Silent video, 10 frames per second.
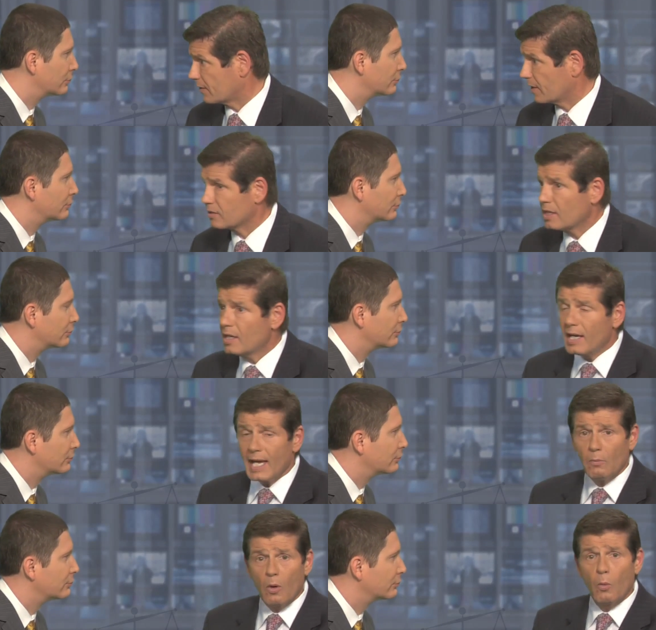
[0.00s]
Speaker 1: this,
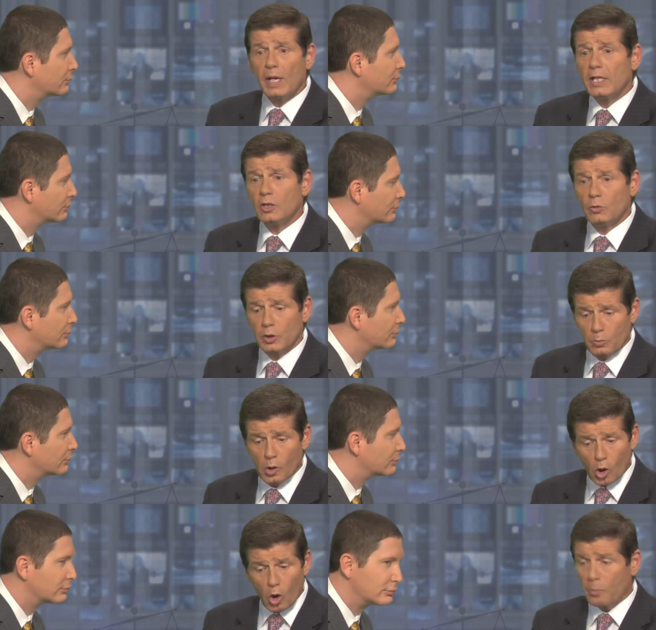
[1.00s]
and what we do is
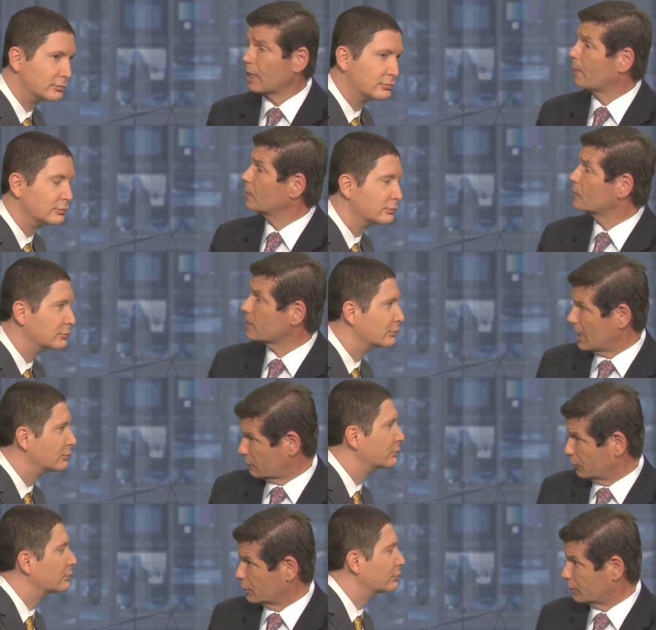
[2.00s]
we'll open up this case
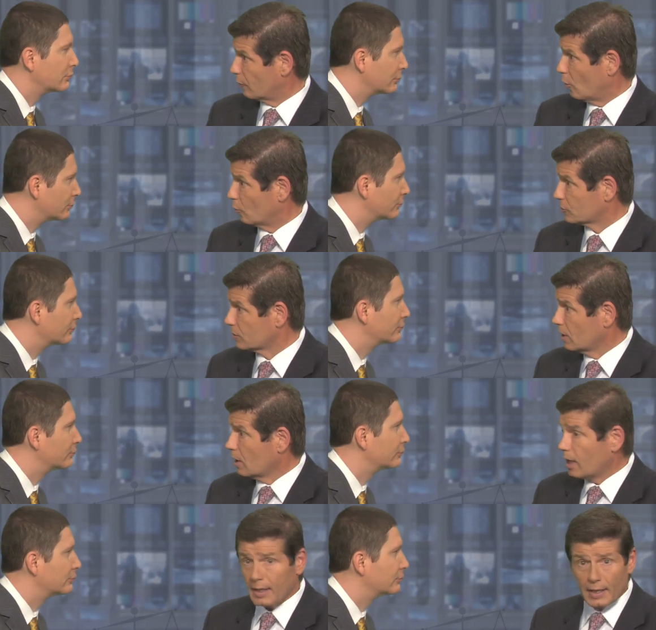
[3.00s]
for these folks,
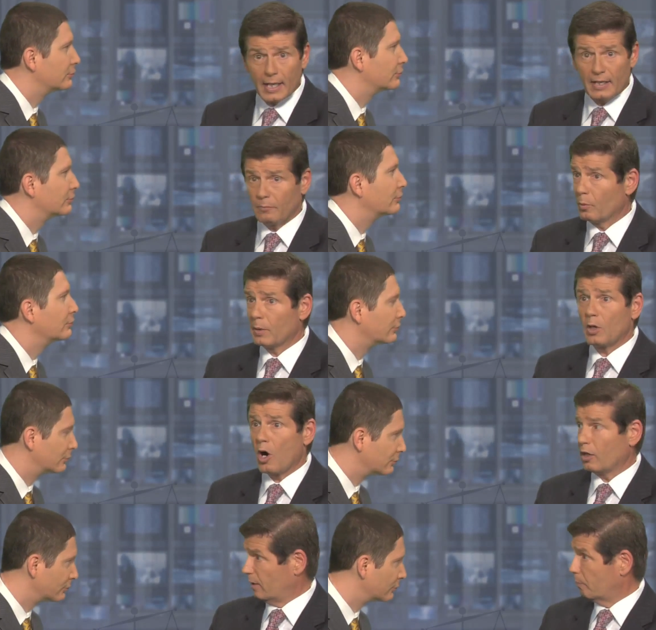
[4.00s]
what we
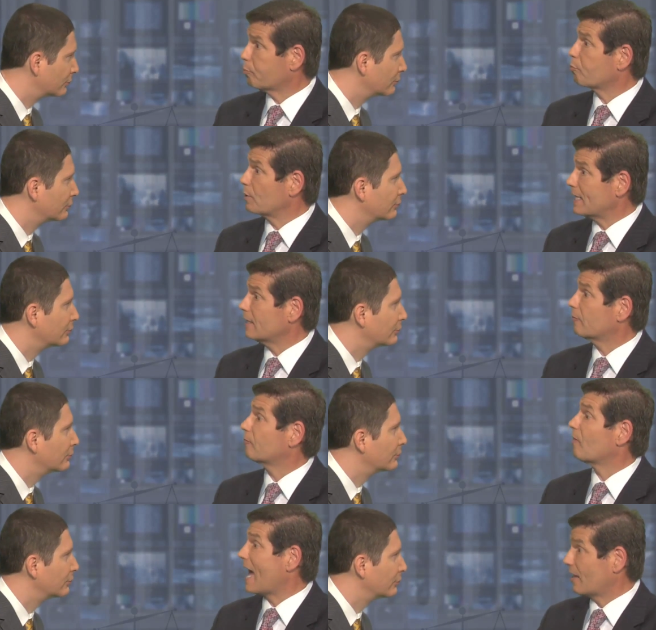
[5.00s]
call a
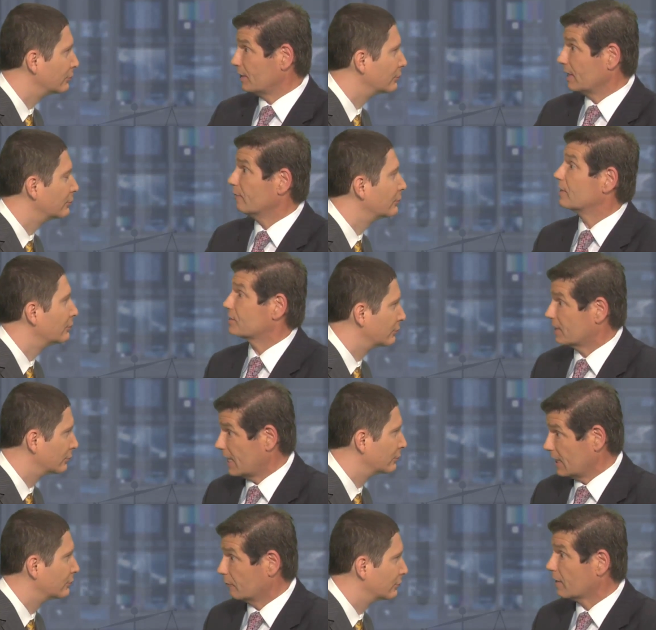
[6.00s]
pre-filing
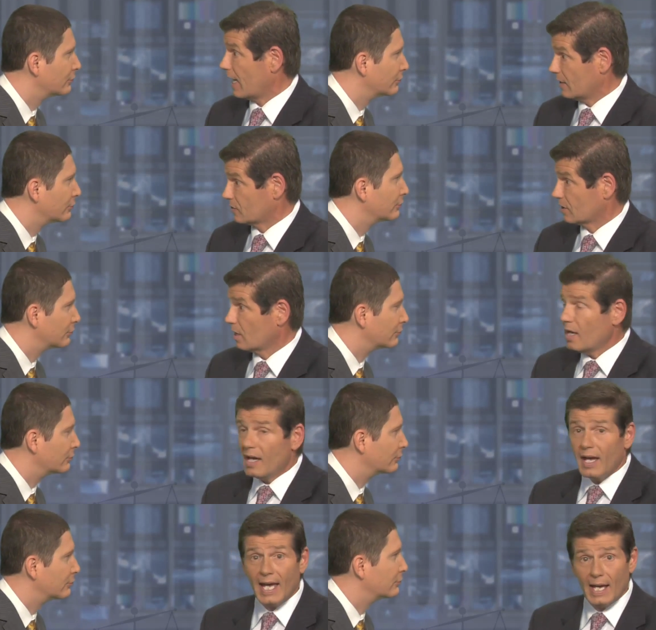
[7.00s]
investigative case.
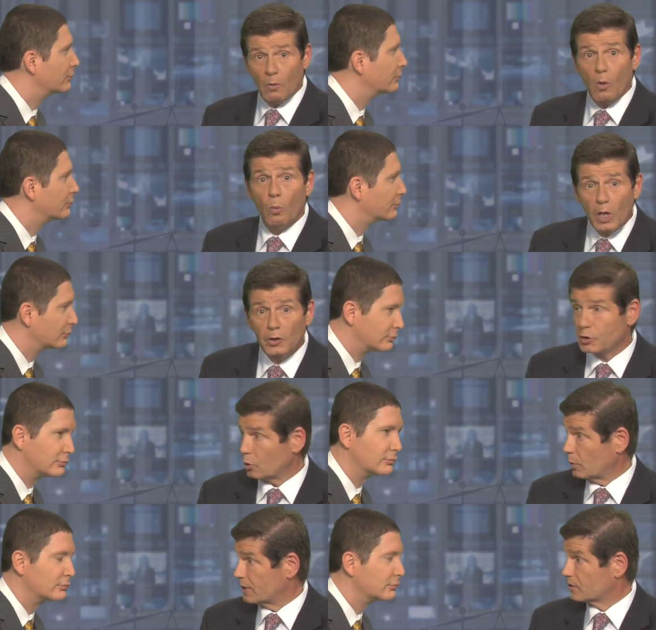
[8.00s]
And what we'll
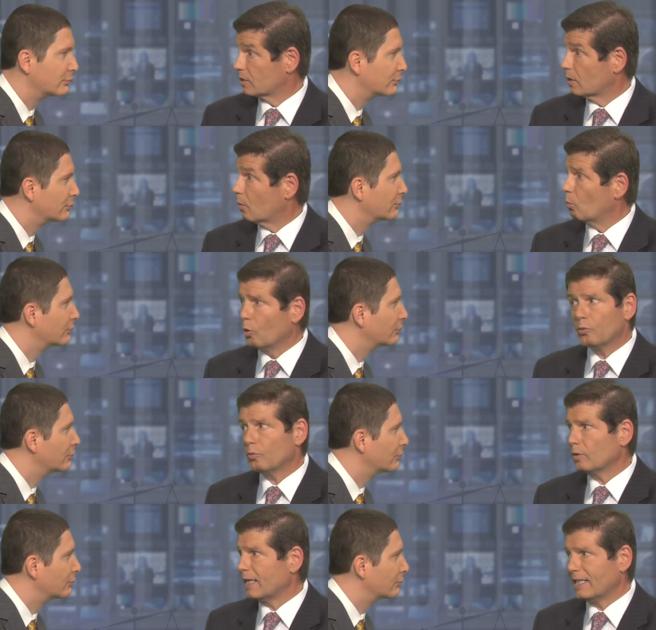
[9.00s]
do is we'll
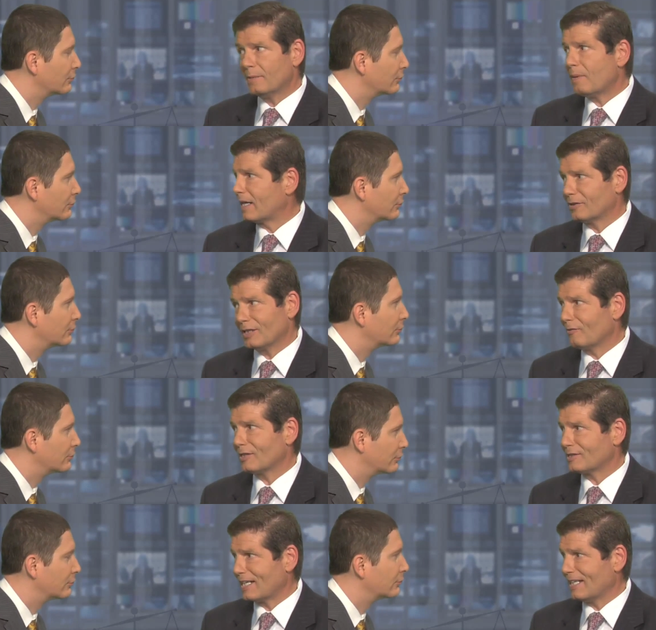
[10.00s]
independently
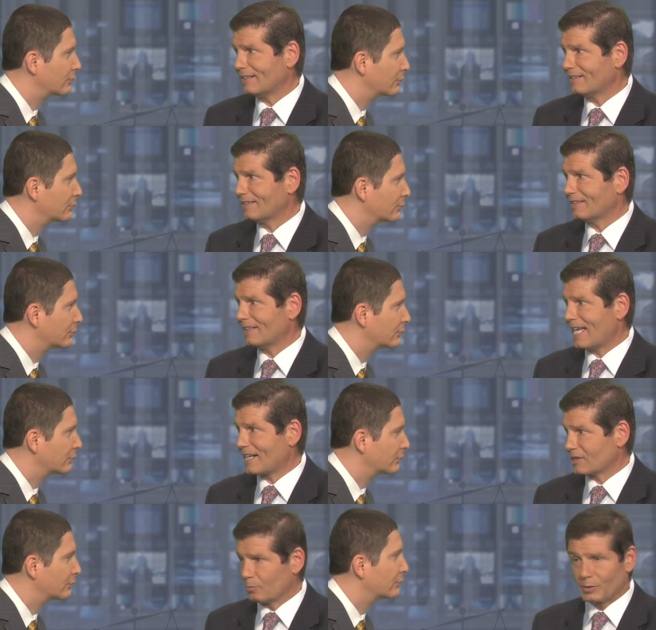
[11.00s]
investigate the
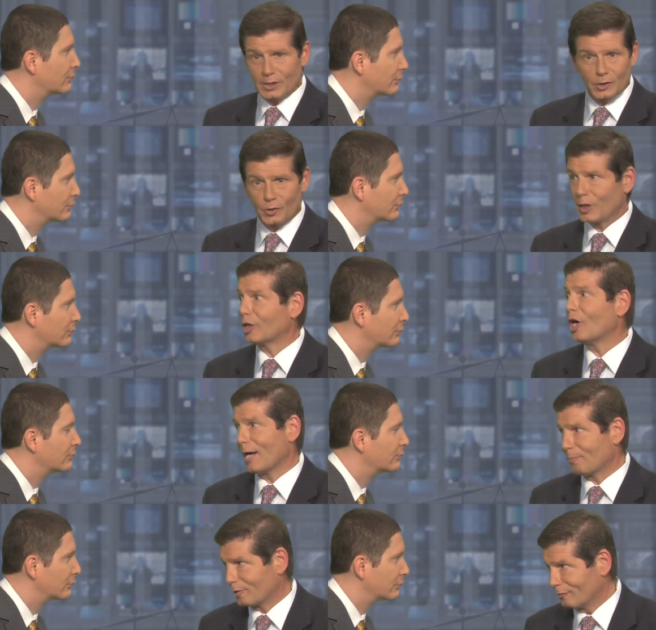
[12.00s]
accident with the
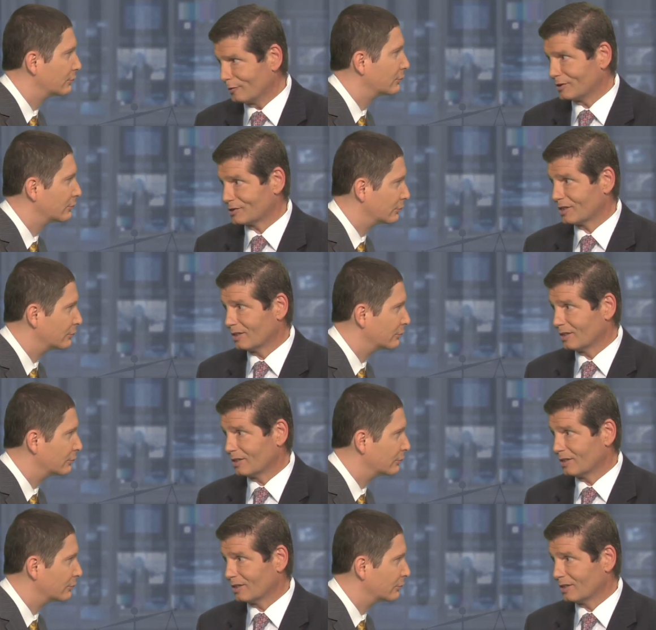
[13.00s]
attorney-client privilege.